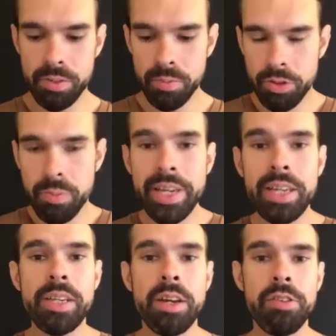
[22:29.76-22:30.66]
to begin
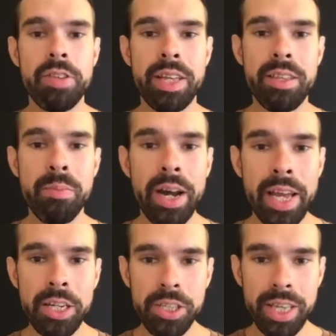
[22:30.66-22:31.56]
to understand that the body
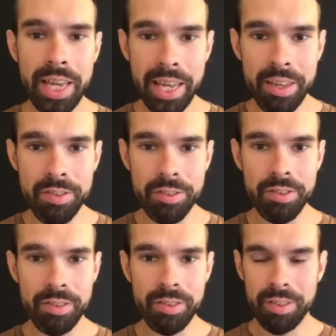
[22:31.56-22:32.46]
actually
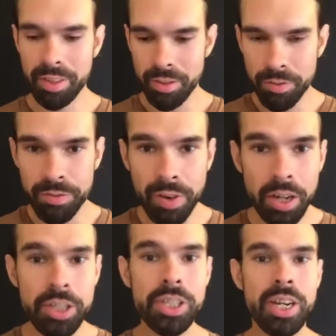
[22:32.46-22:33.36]
is
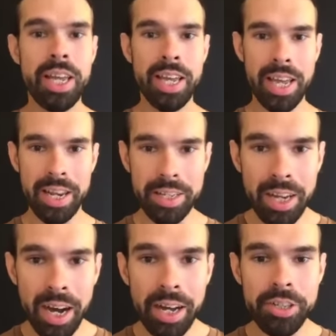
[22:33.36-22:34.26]
functioning and
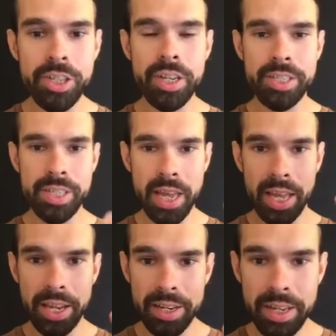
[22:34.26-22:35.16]
conscious
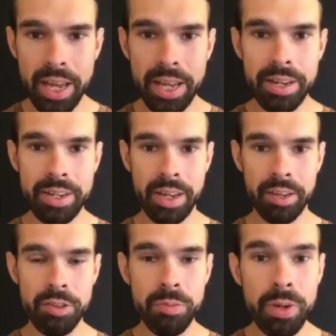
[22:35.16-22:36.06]
and
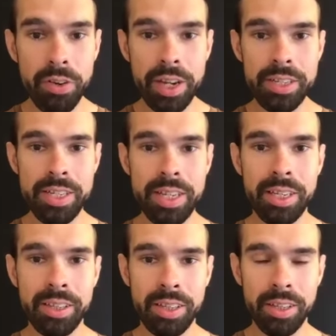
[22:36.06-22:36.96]

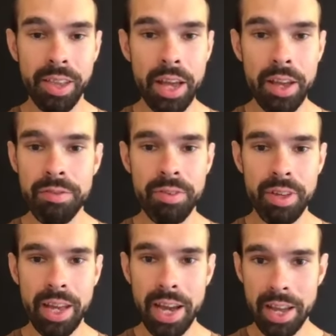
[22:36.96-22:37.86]
experiencing life
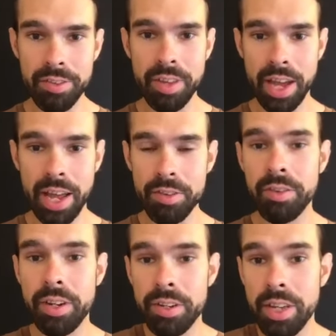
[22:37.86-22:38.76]
as
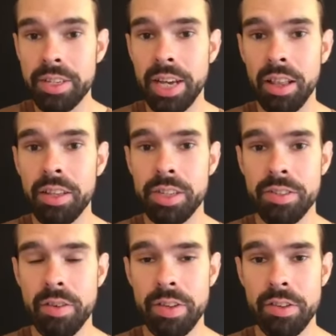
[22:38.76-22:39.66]
an intelligence
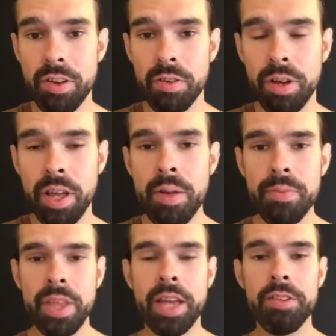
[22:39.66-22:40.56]
of its own.
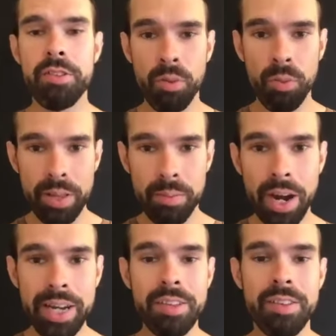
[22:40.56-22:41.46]
And so when the
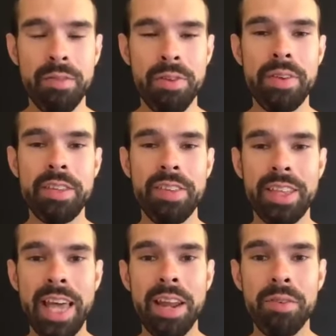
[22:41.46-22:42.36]
mind gets enough evidence like
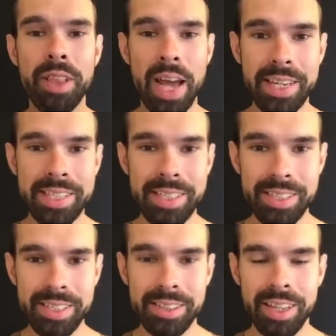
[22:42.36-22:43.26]
that, it
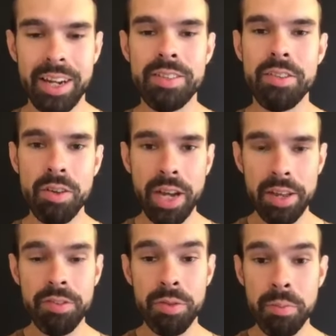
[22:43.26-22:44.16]
relaxes. And it says, okay,
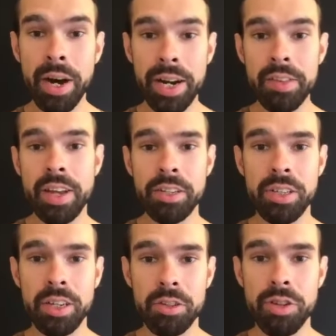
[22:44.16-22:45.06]
so the body is actually
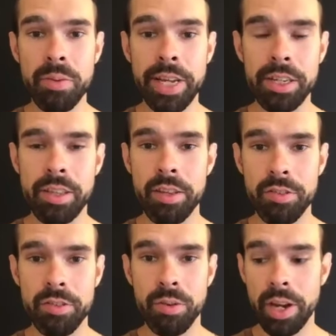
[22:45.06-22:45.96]
contributing to this
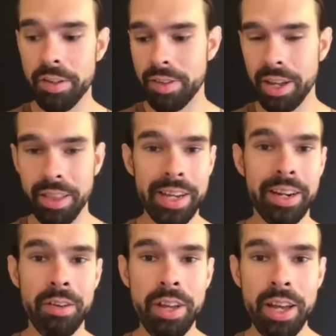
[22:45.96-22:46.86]
story. It's not like
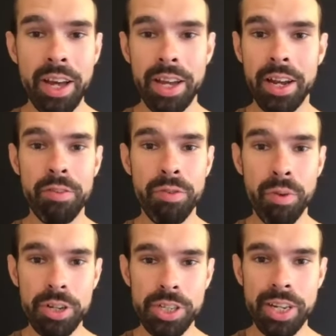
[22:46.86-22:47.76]
an
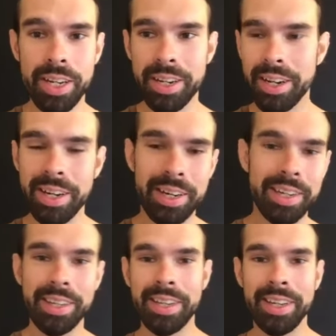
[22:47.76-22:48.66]
unfortunate,
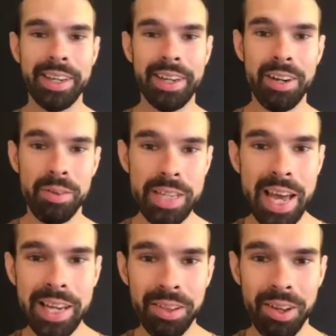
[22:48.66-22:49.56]

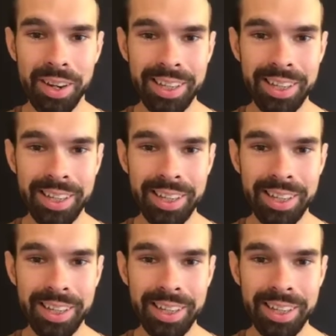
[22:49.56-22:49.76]
tag along.